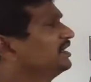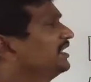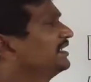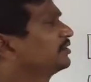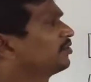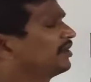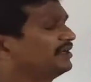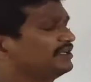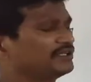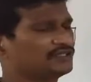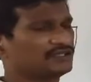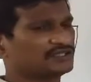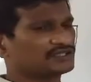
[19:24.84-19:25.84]
Edicoid
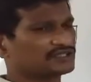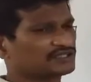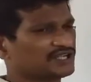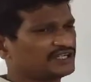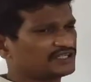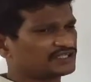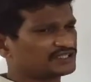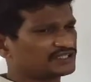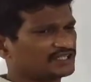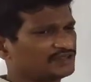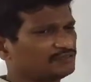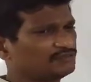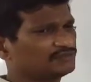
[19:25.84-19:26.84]
is the scientist
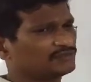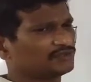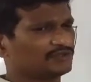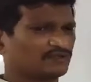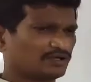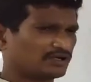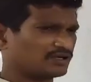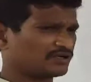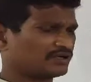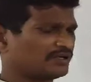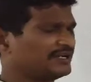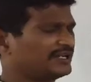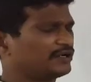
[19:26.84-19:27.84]
name, or
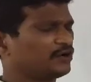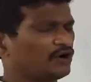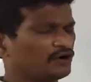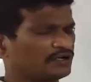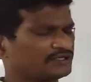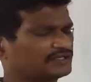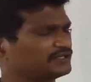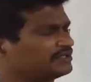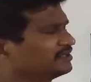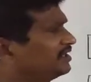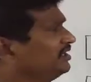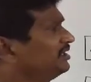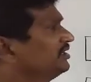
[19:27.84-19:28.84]
Edicoid,
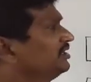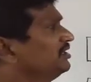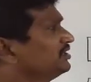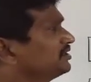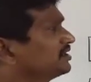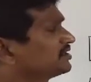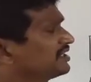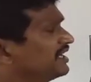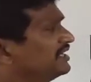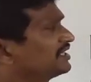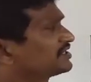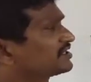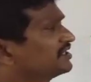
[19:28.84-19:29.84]
right? The
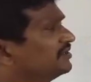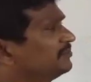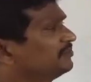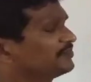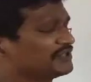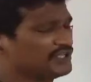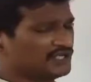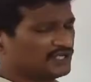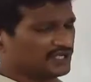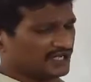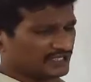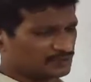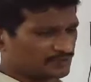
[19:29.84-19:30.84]
scientist name.
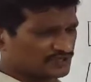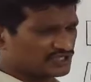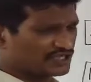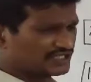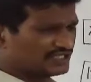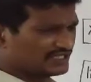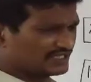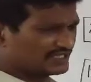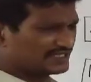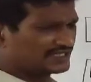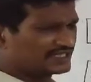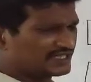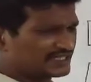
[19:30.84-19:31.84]
Especially he
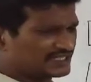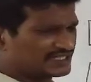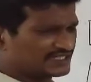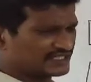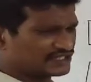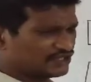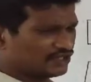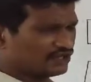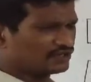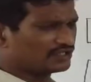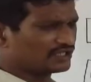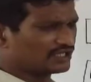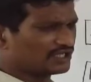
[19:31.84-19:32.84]
did the research
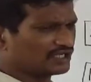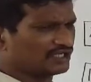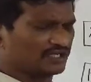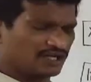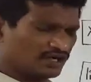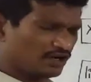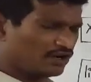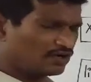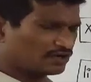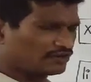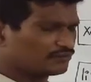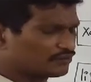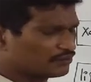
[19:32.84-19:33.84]
on the
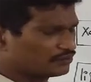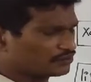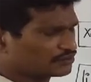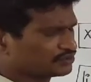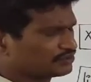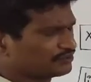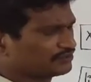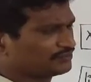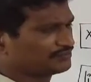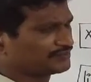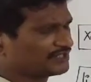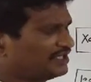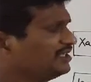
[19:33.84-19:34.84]
cotton fruits,
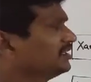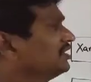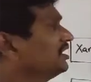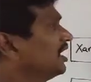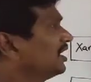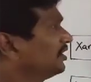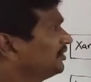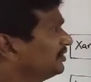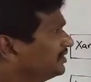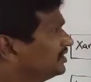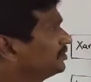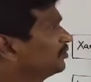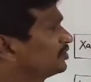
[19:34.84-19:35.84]
right? And